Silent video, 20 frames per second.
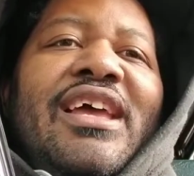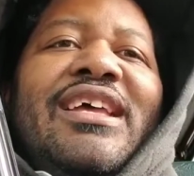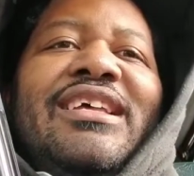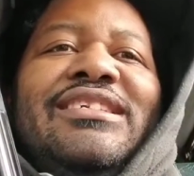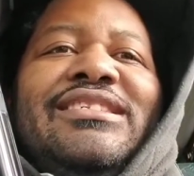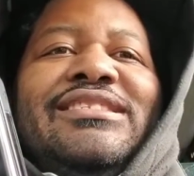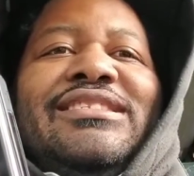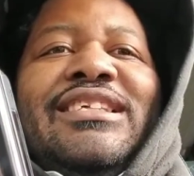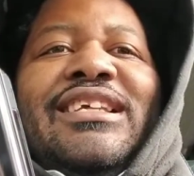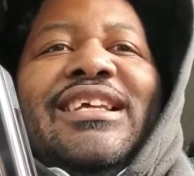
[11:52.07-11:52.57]

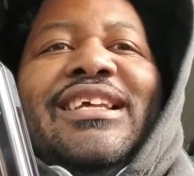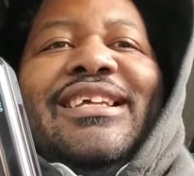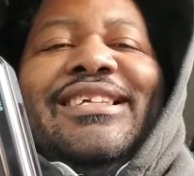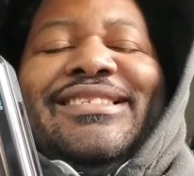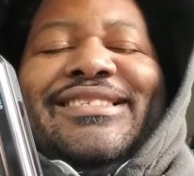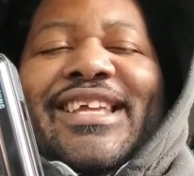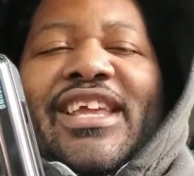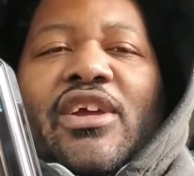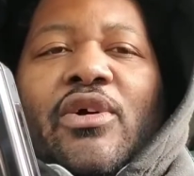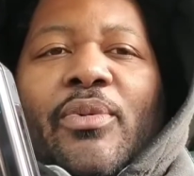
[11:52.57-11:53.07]

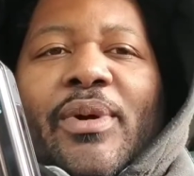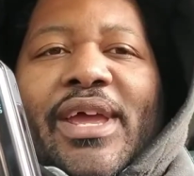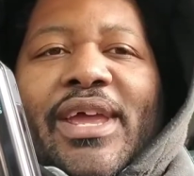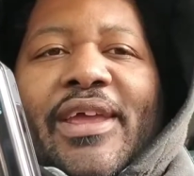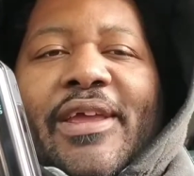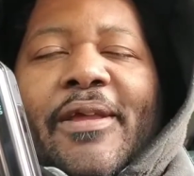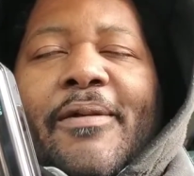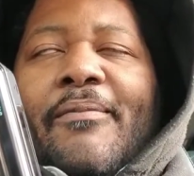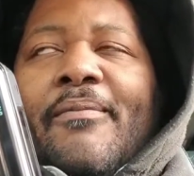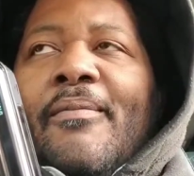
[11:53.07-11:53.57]
Stay
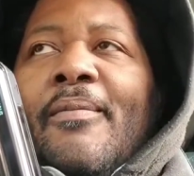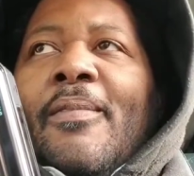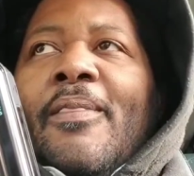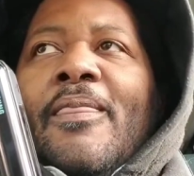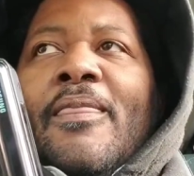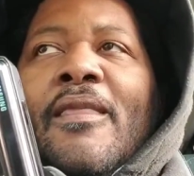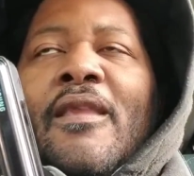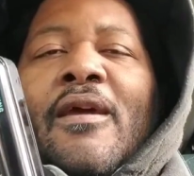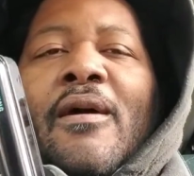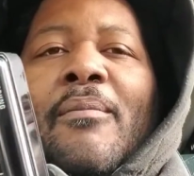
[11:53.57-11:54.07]
away.
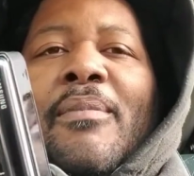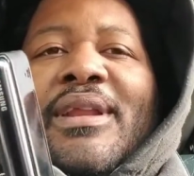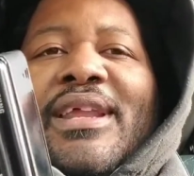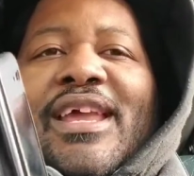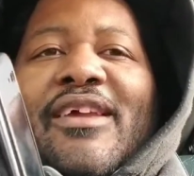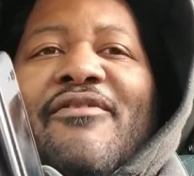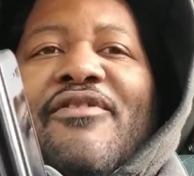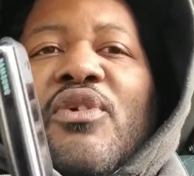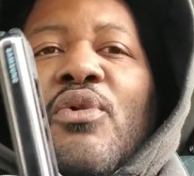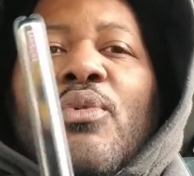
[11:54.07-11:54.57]
But
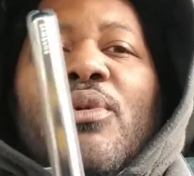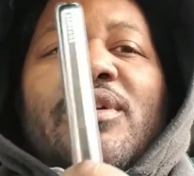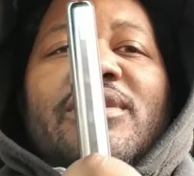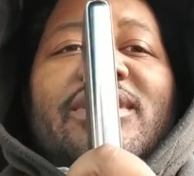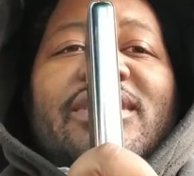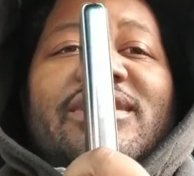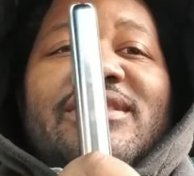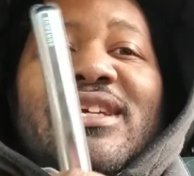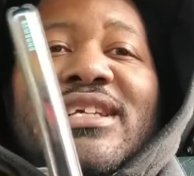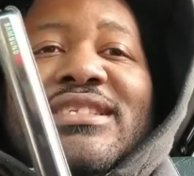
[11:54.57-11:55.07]
if you were to
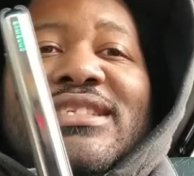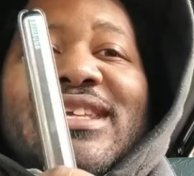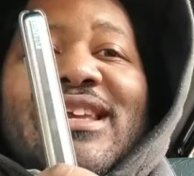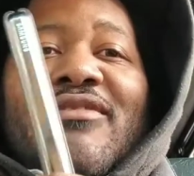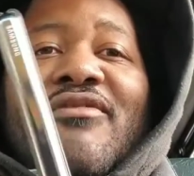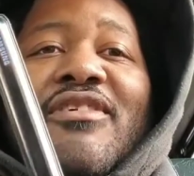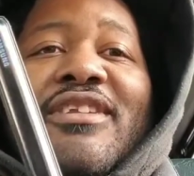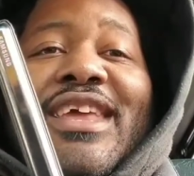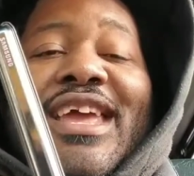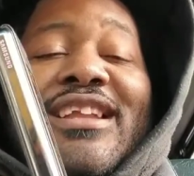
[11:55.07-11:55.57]
just give
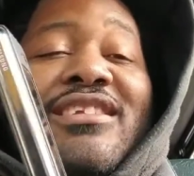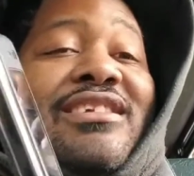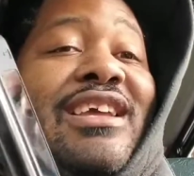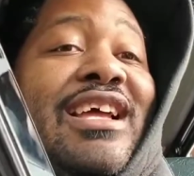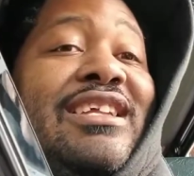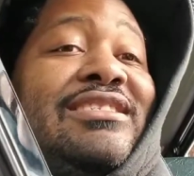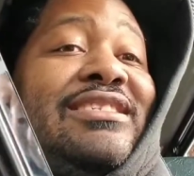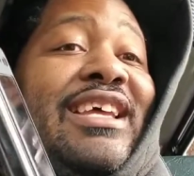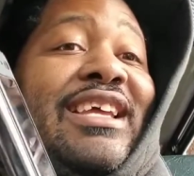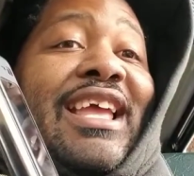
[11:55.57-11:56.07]
it a
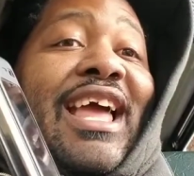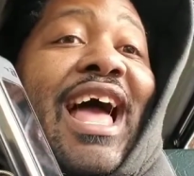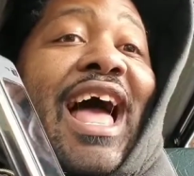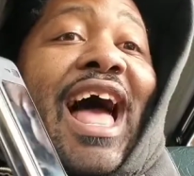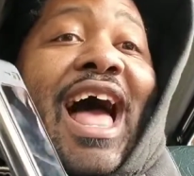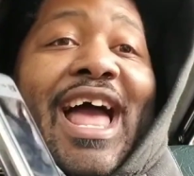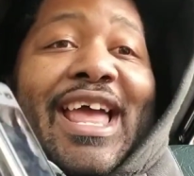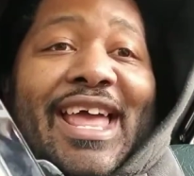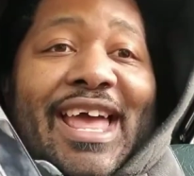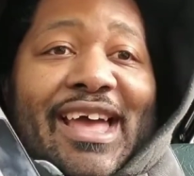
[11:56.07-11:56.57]
chance like
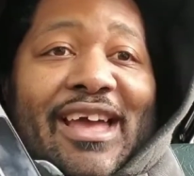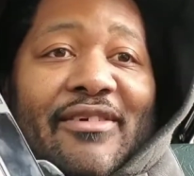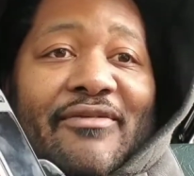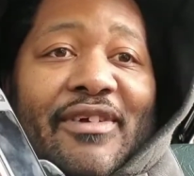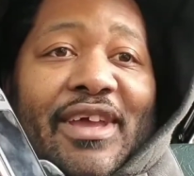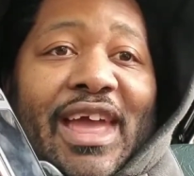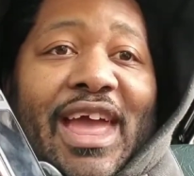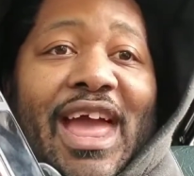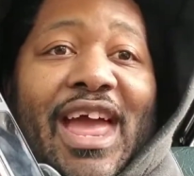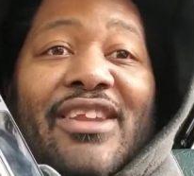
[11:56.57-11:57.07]
I have
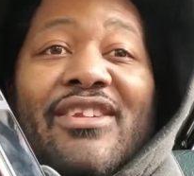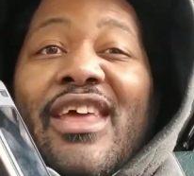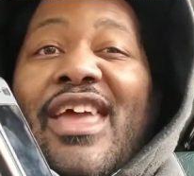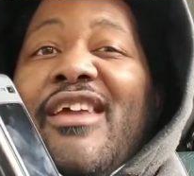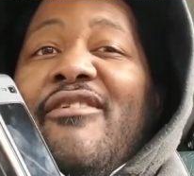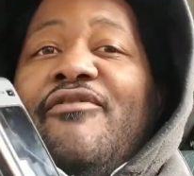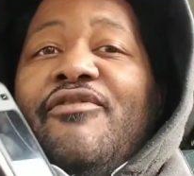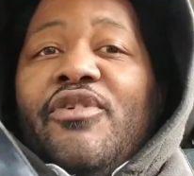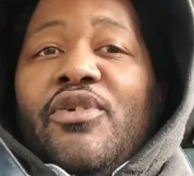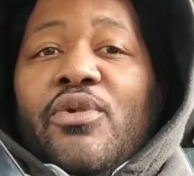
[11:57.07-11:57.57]
and a
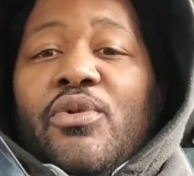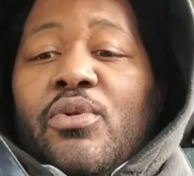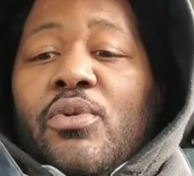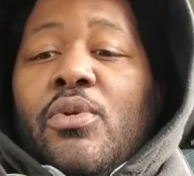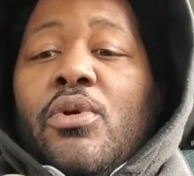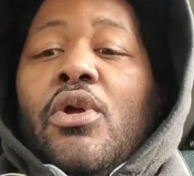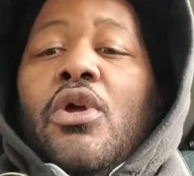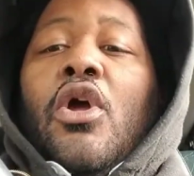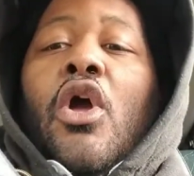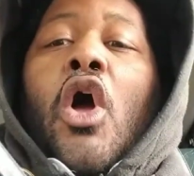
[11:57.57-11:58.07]
few
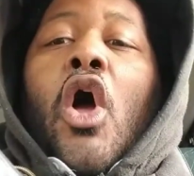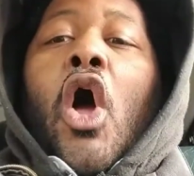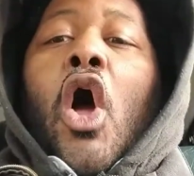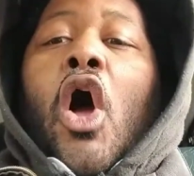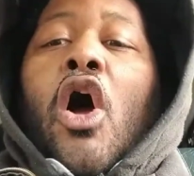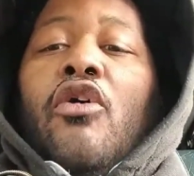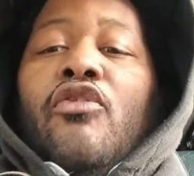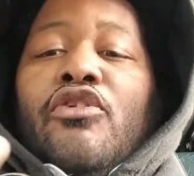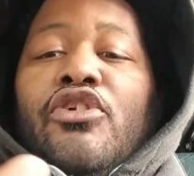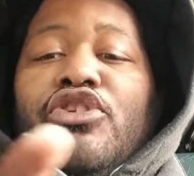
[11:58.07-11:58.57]

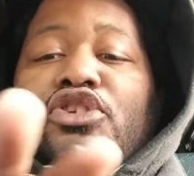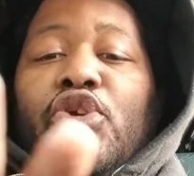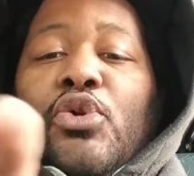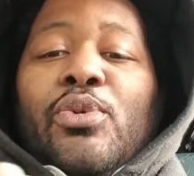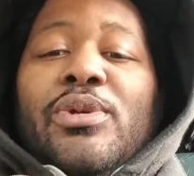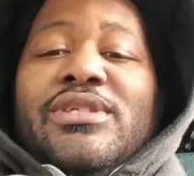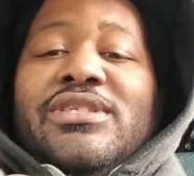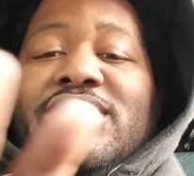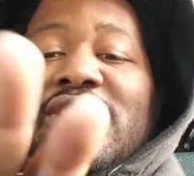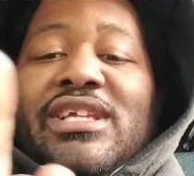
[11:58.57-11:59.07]
others, you
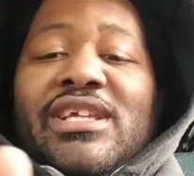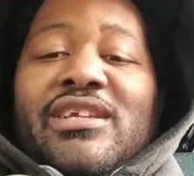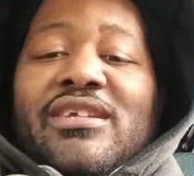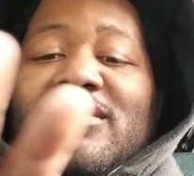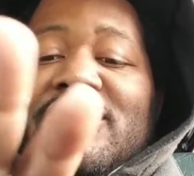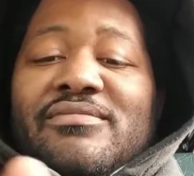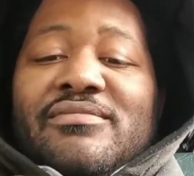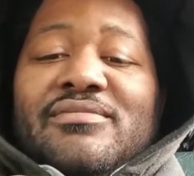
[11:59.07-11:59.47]
would see